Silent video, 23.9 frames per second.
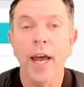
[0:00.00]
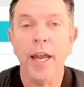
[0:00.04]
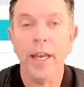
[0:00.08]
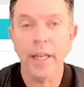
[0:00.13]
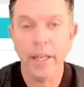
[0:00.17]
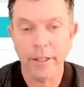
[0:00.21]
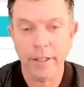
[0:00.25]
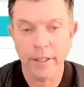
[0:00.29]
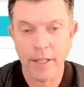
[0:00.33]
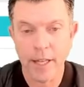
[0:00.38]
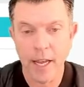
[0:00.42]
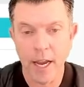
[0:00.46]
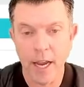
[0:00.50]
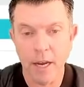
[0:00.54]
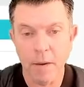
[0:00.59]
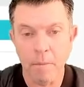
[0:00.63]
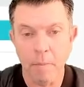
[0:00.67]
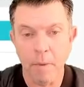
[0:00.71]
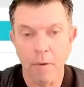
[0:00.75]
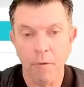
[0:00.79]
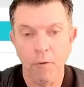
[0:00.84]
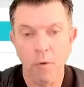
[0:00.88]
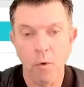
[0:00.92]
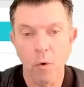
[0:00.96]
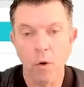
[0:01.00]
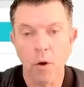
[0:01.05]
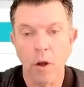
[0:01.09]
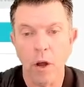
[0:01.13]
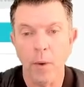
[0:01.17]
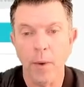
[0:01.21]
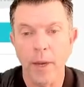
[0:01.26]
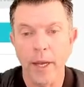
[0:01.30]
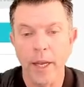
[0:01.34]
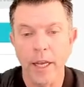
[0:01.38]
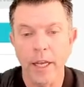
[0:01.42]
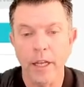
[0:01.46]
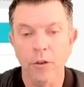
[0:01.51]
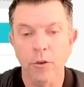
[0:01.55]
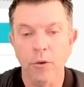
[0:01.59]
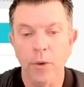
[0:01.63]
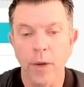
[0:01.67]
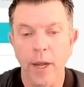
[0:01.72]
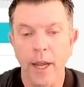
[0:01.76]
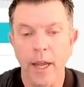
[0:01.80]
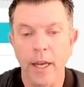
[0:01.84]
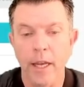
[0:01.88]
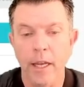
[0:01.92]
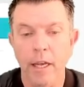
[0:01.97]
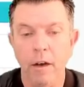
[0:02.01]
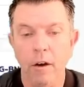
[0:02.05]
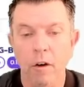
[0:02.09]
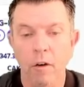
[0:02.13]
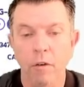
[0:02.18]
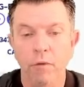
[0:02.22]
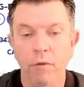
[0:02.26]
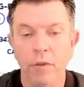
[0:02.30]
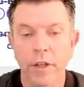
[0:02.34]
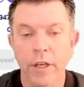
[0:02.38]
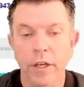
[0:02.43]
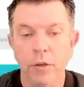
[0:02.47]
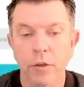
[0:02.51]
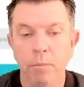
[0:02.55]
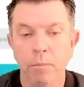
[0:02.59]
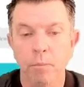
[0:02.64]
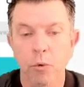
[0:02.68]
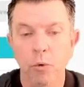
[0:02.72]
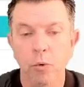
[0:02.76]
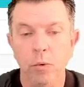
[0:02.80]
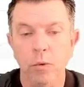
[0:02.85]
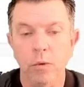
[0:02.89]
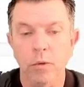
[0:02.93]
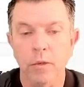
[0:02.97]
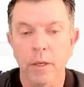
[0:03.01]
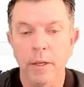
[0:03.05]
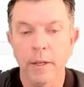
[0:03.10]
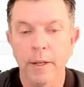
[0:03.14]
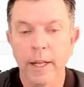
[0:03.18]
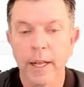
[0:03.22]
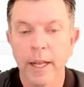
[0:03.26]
understand before going into any of these pools.